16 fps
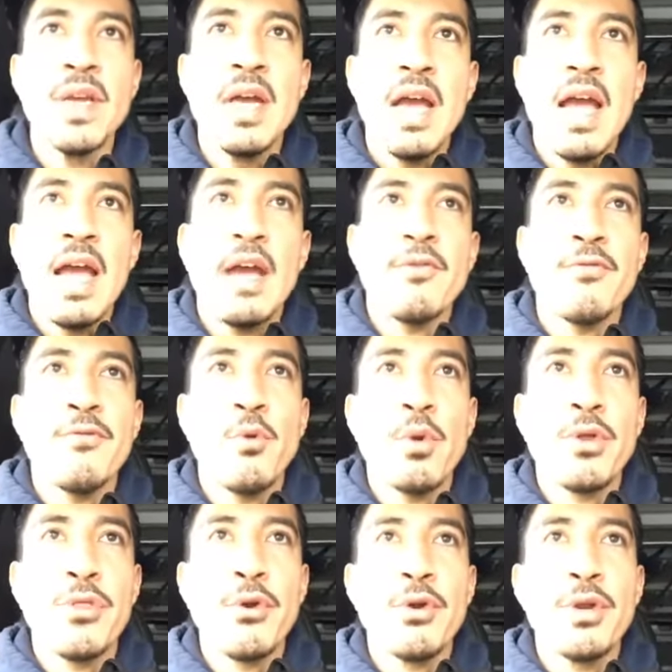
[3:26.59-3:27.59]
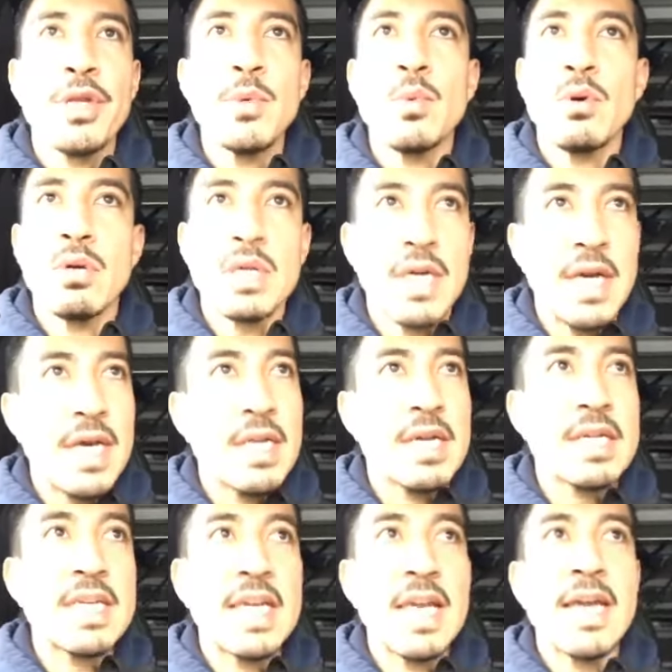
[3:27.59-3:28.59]
At 4:30, we'll cut
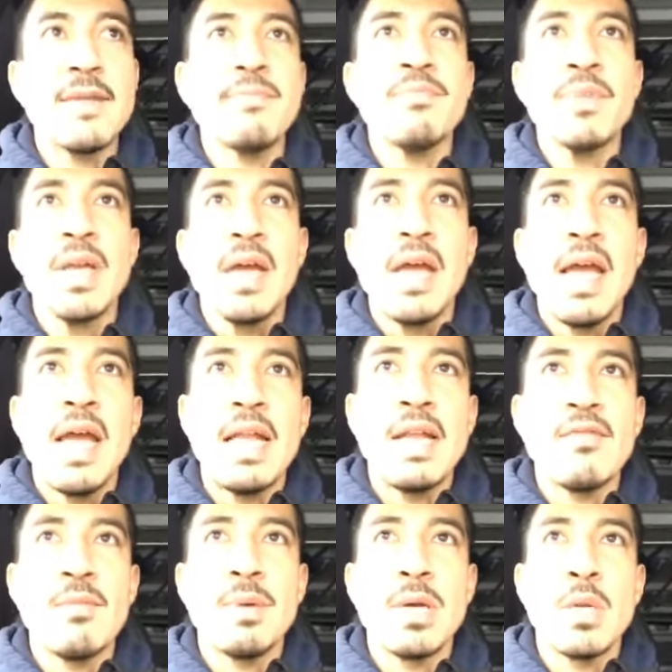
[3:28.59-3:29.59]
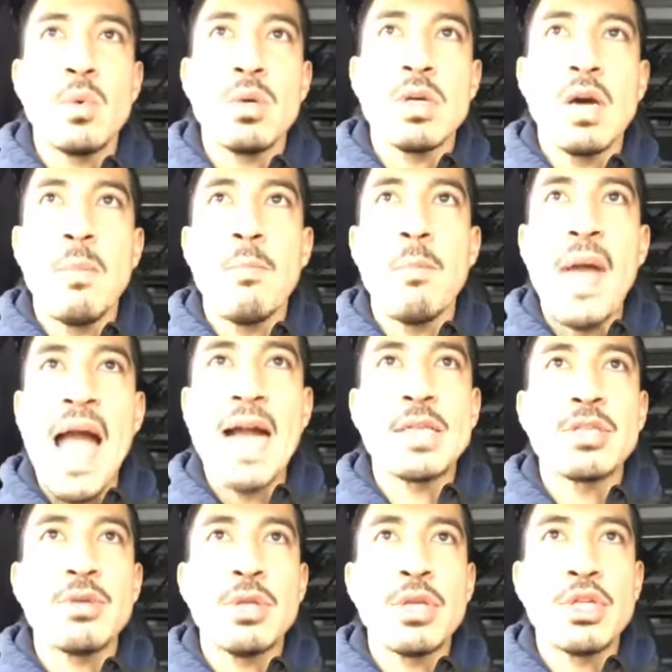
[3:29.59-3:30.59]
again, and everybody will come back to
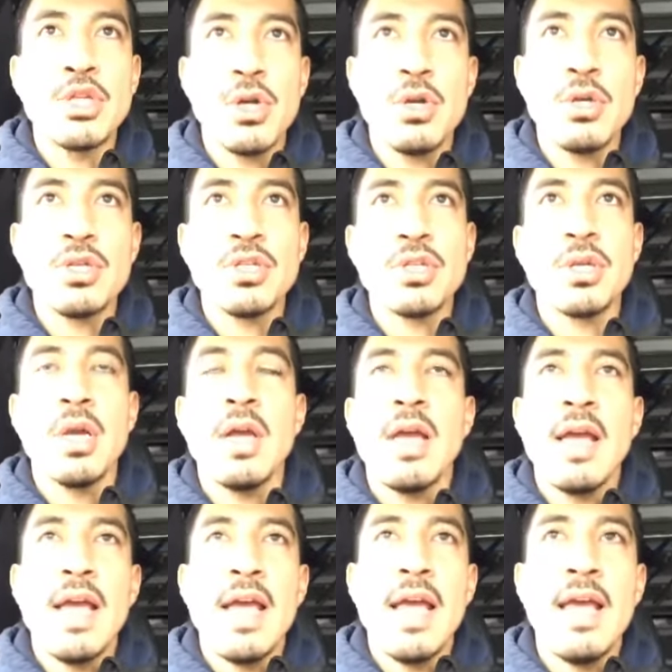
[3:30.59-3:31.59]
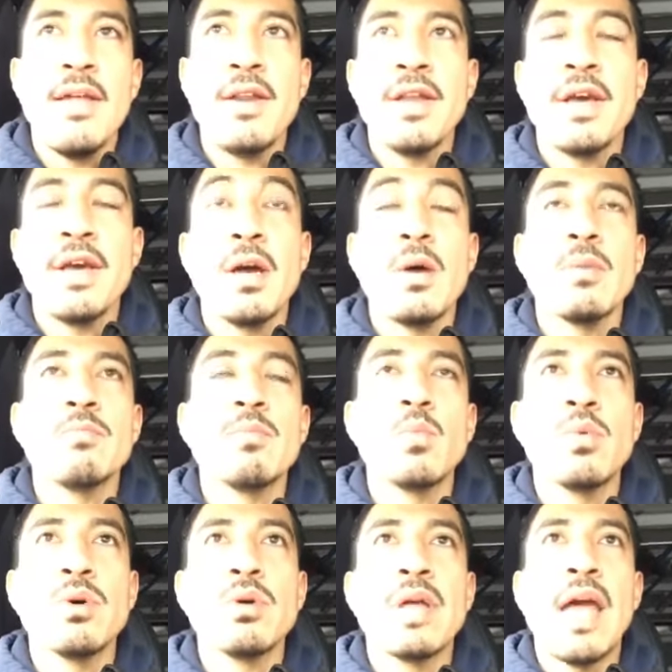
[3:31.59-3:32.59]
the church, and
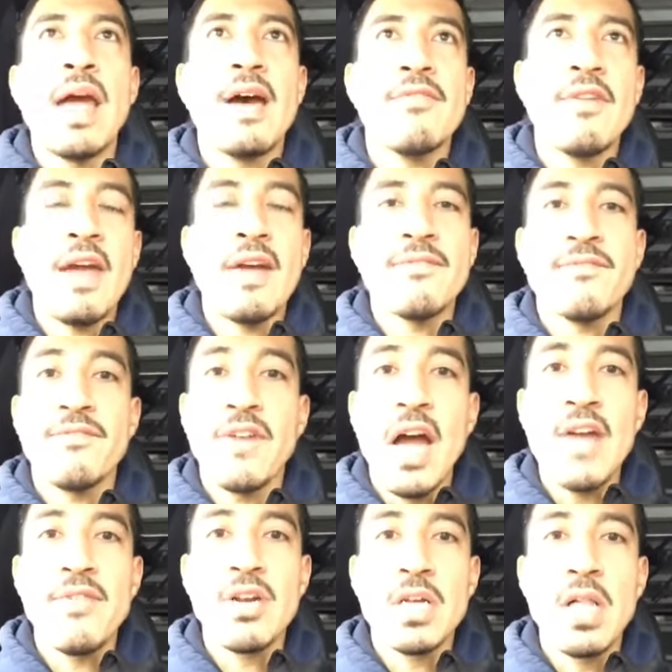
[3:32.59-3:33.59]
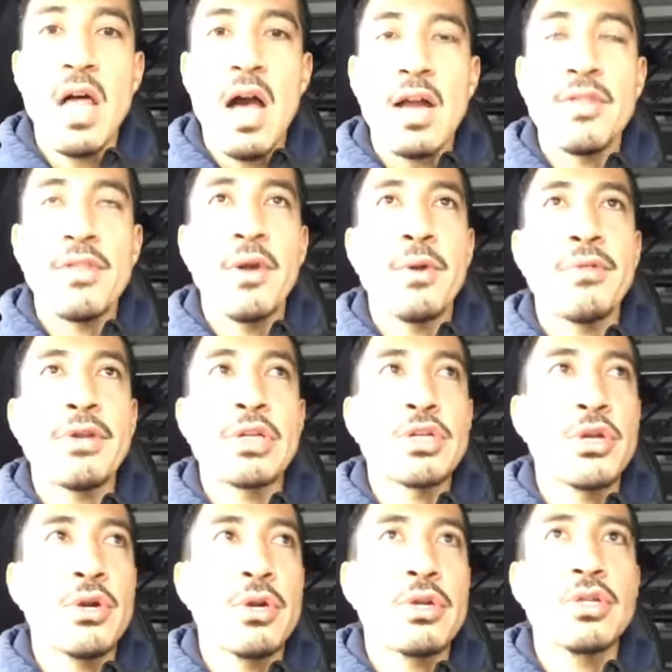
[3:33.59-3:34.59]
we'll have, at 5 o'clock there at the
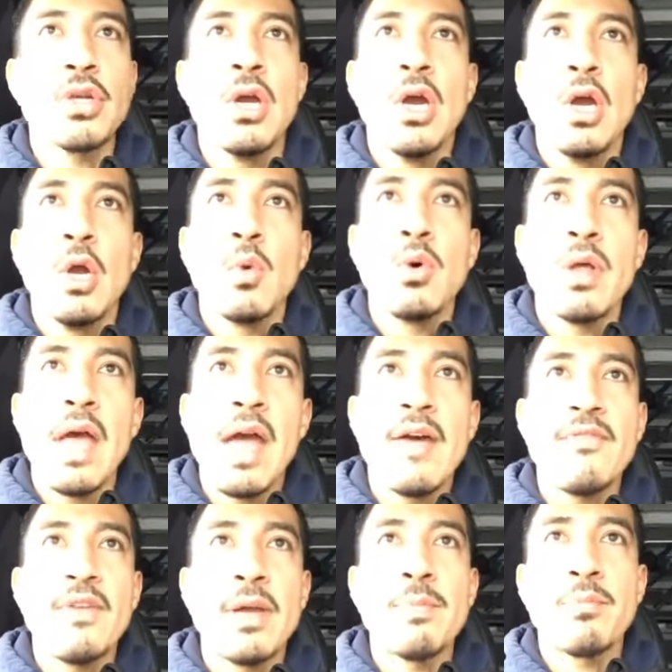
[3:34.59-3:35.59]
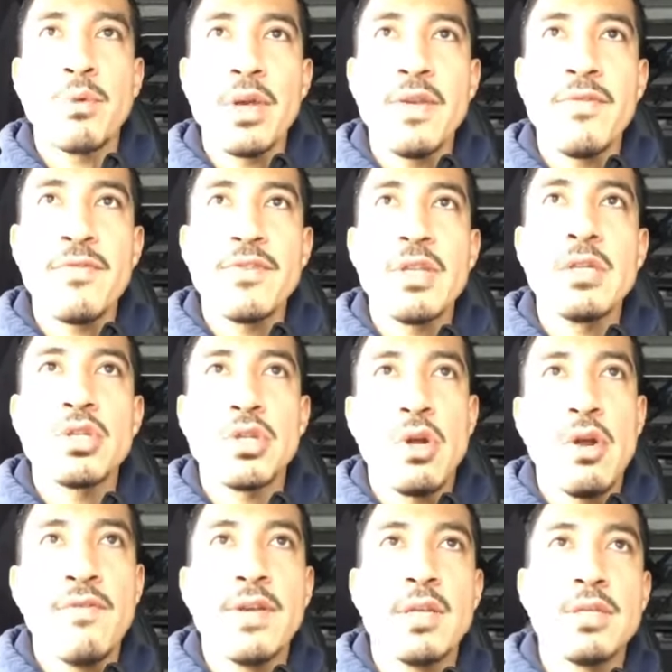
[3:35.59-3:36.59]
church, we'll have a brief
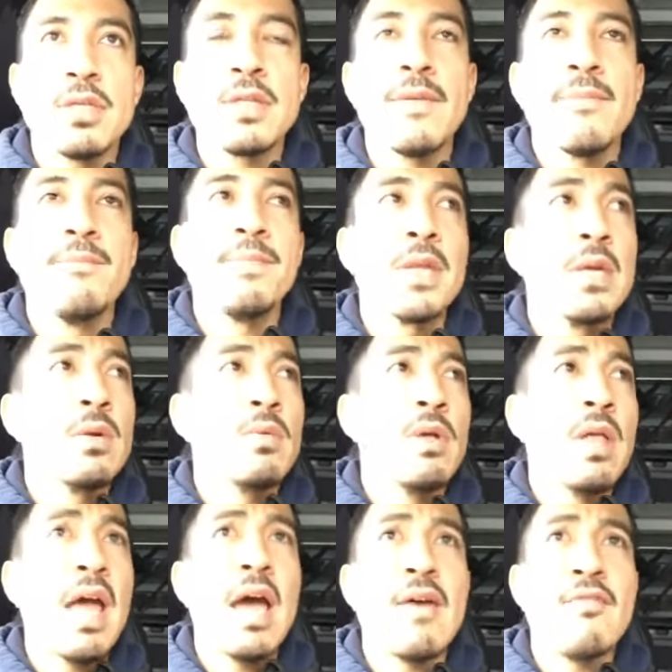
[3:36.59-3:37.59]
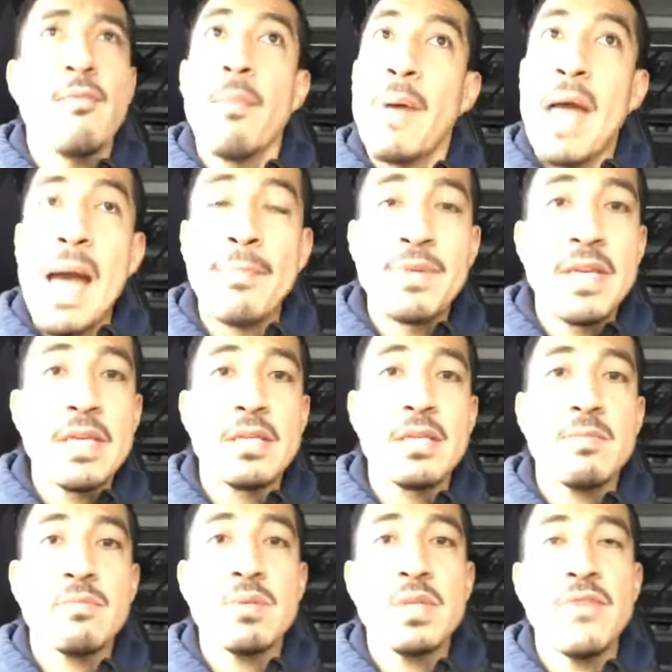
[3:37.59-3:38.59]
service, we'll have
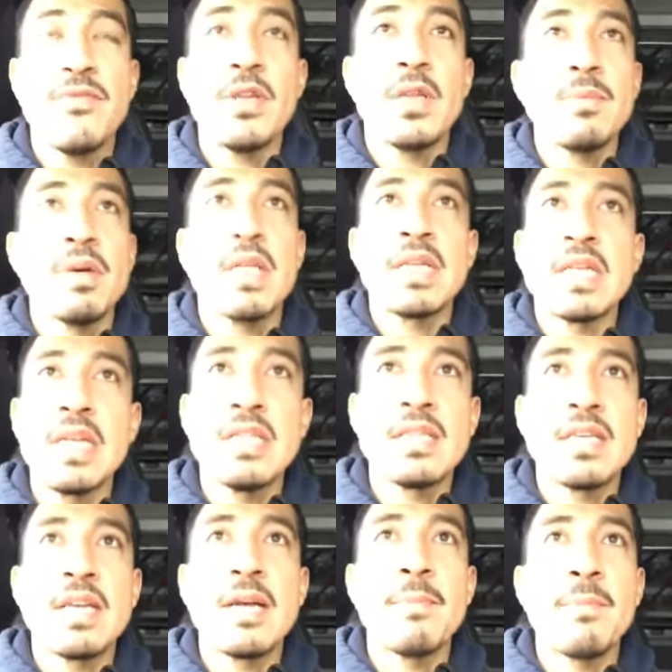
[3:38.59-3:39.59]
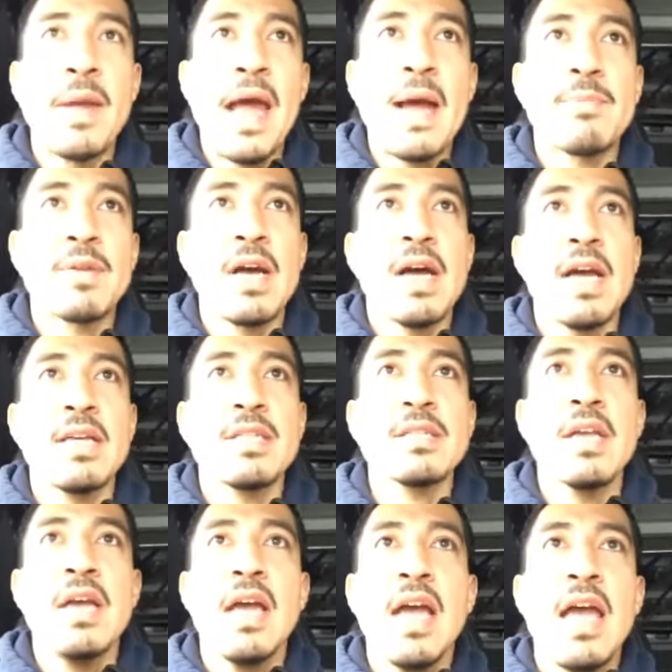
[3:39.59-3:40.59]
baptisms if anybody needs to get baptized,
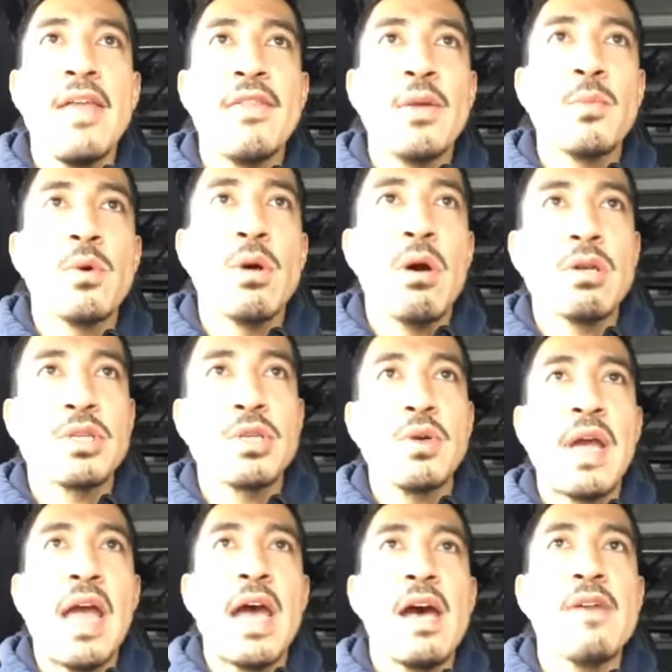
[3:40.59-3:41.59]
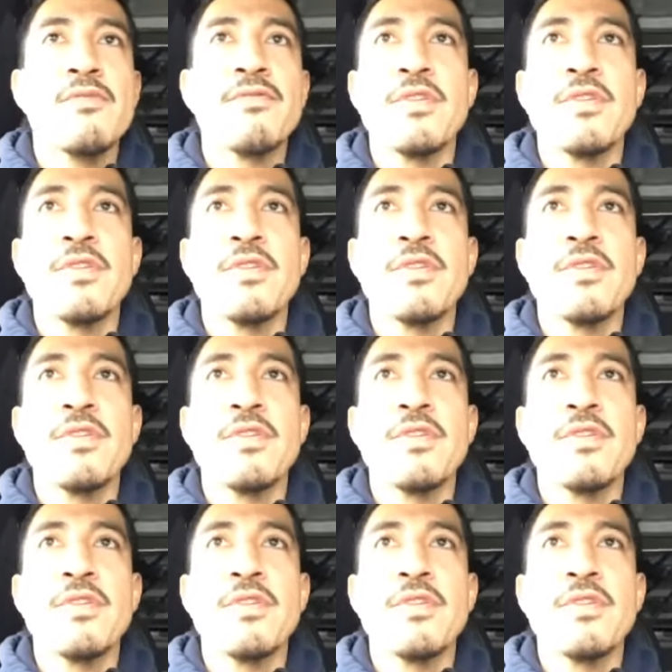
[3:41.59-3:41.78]
and then we'll also have